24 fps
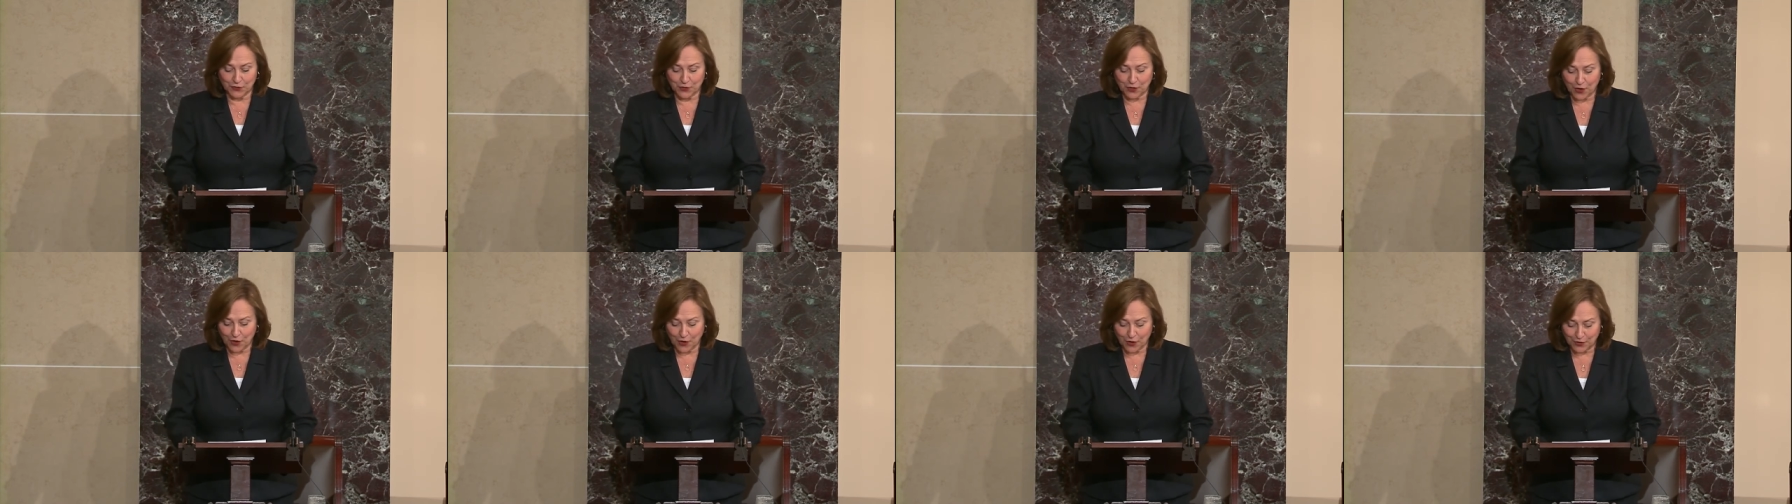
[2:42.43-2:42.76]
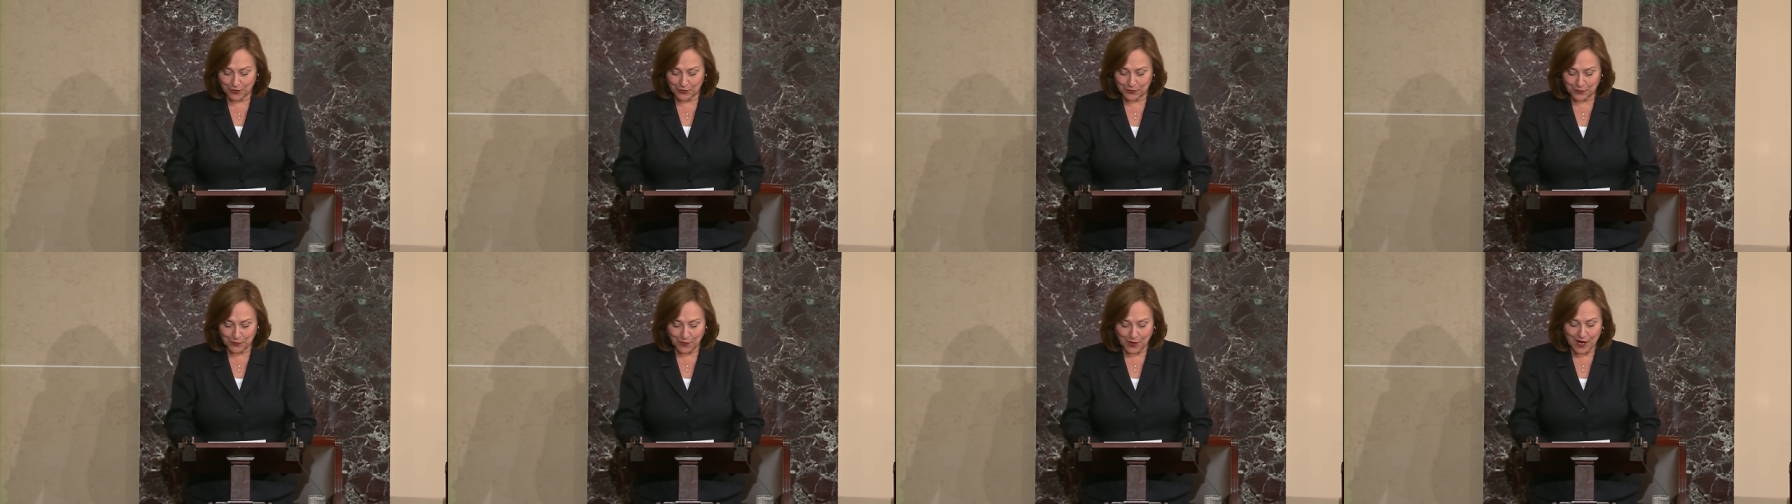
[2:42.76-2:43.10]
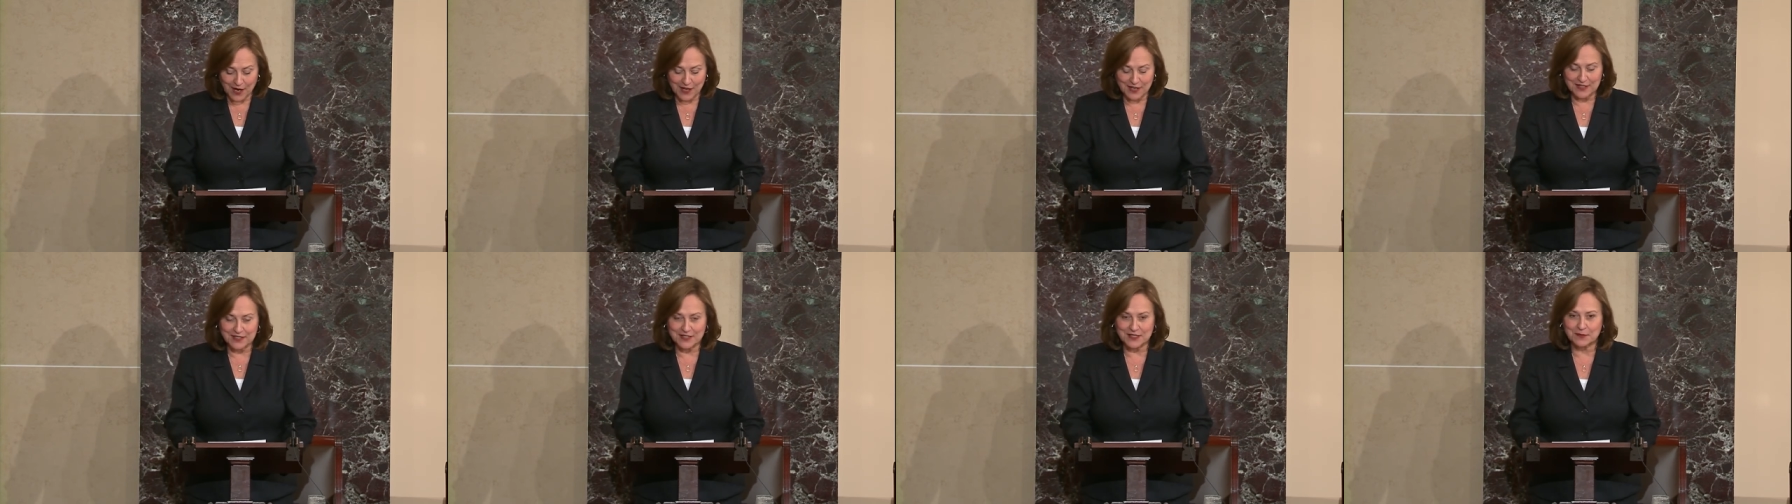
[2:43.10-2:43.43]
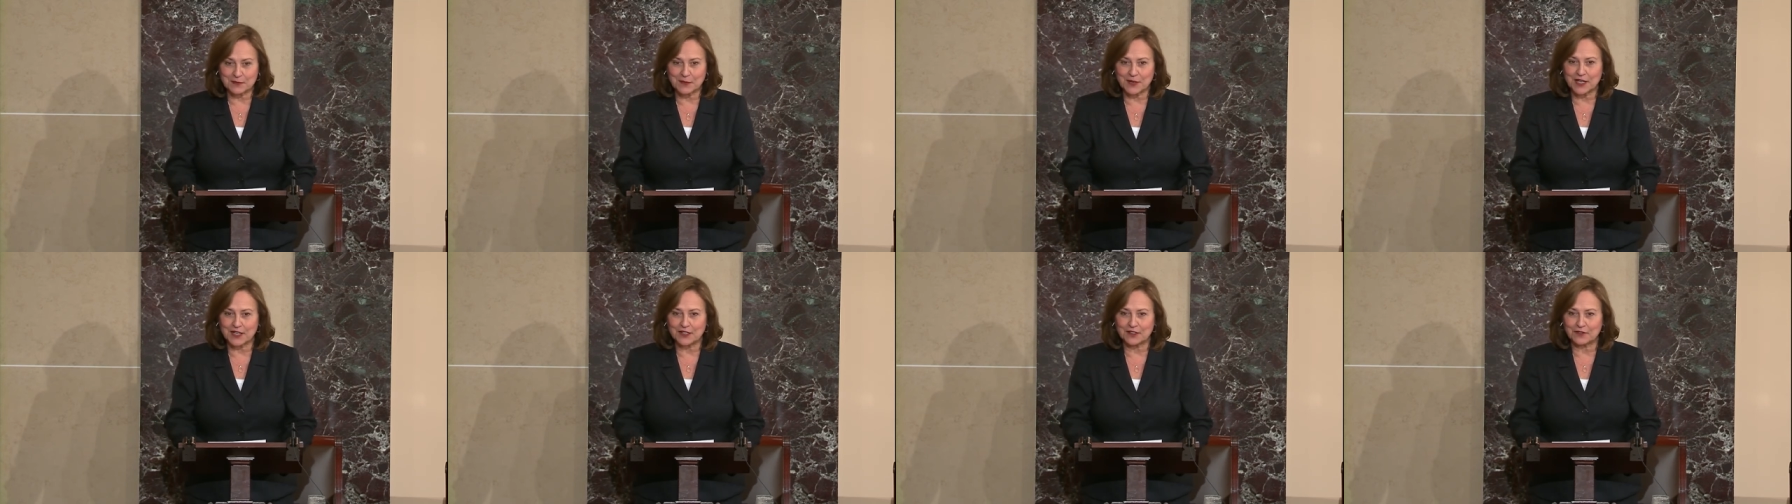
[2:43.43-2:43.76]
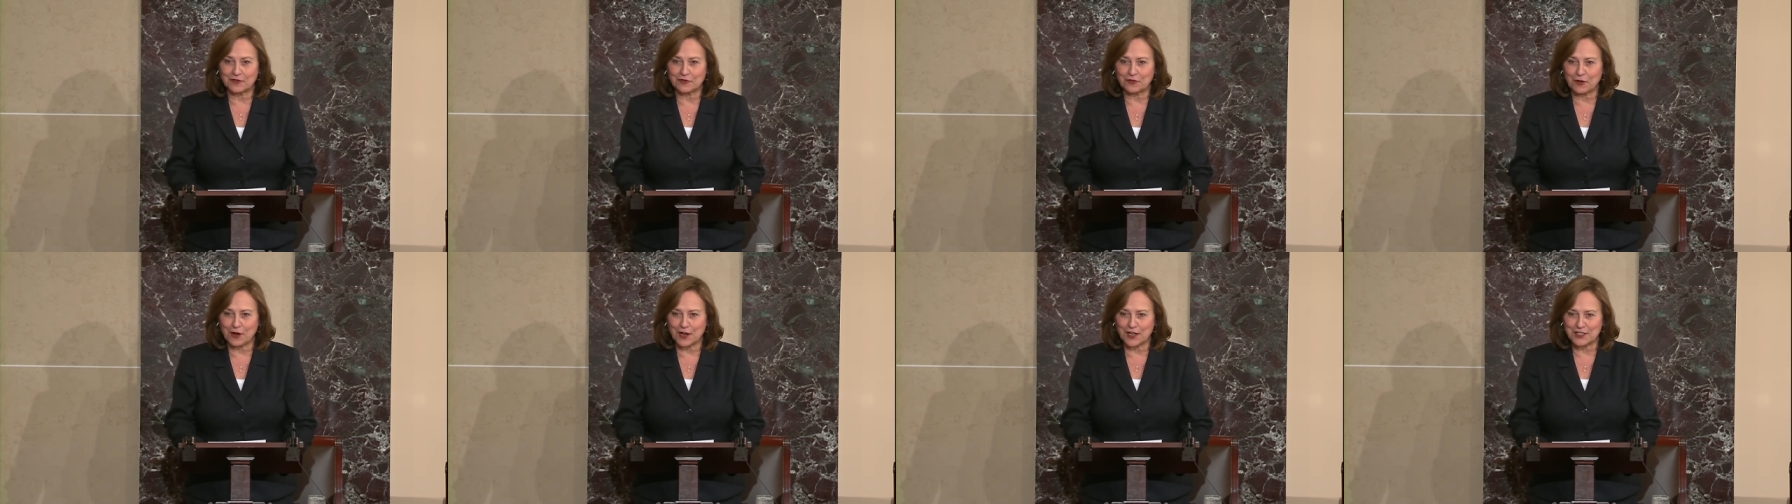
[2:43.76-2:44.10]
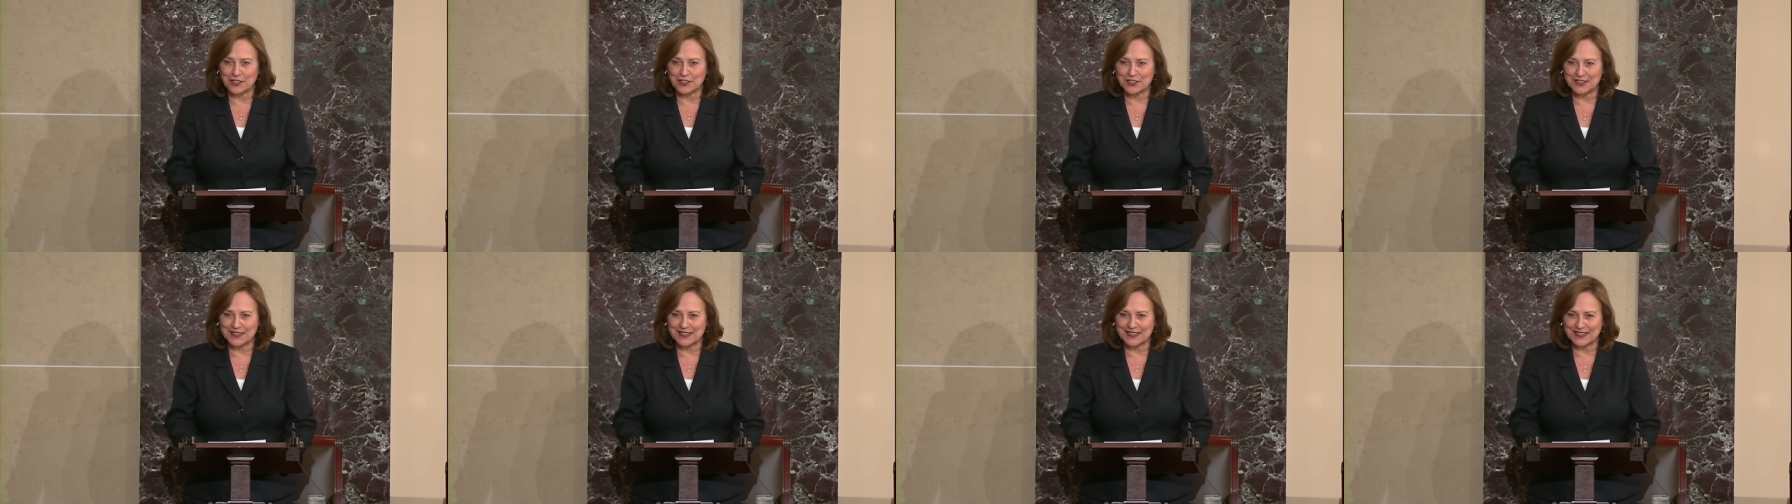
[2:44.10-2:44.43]
called wise men of
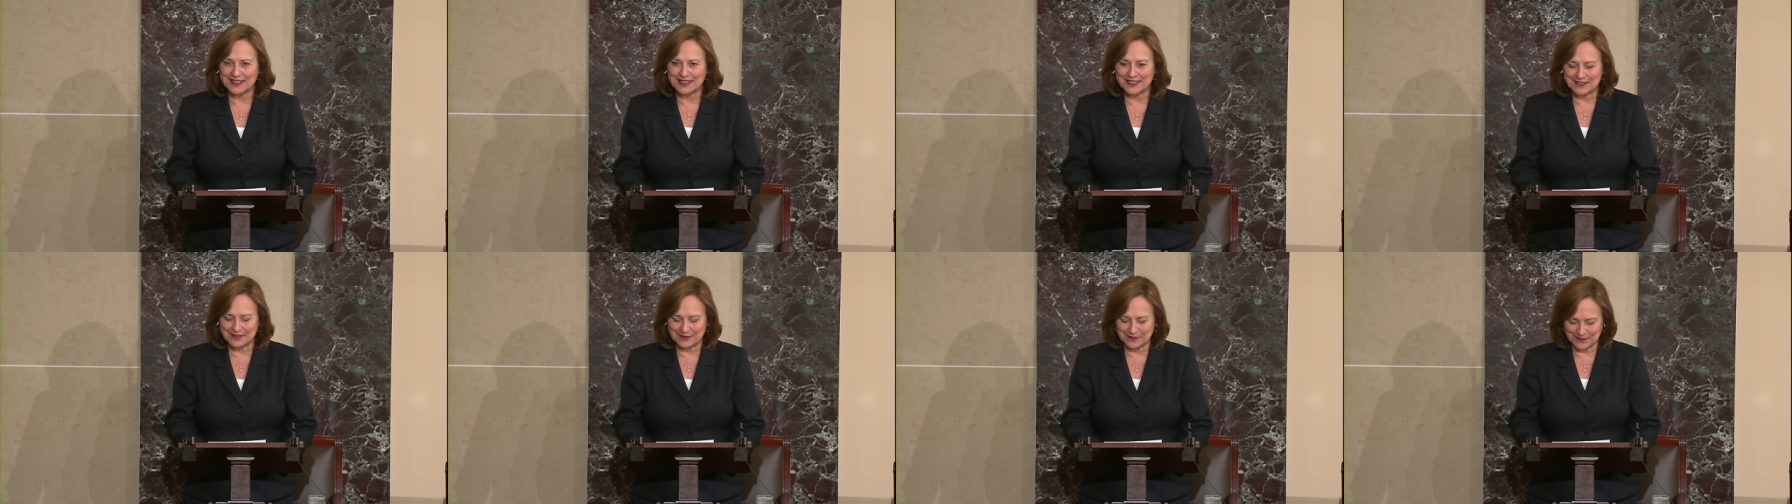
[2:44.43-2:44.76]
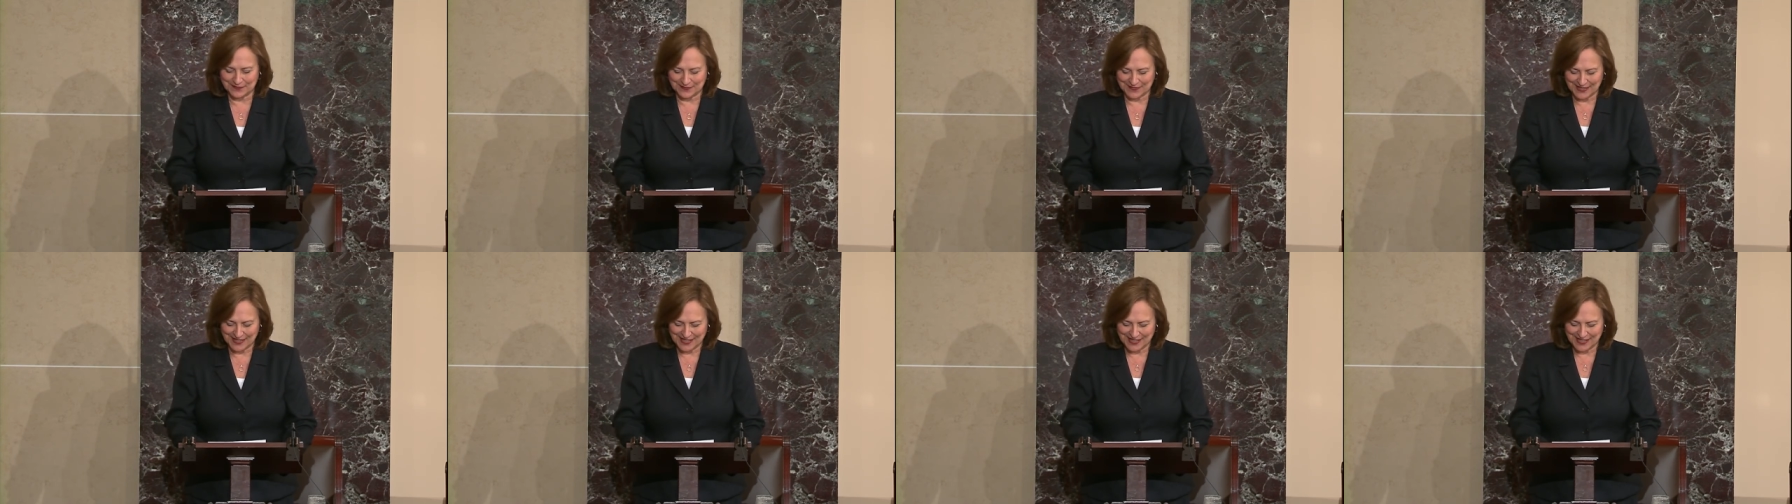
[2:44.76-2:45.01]
Washington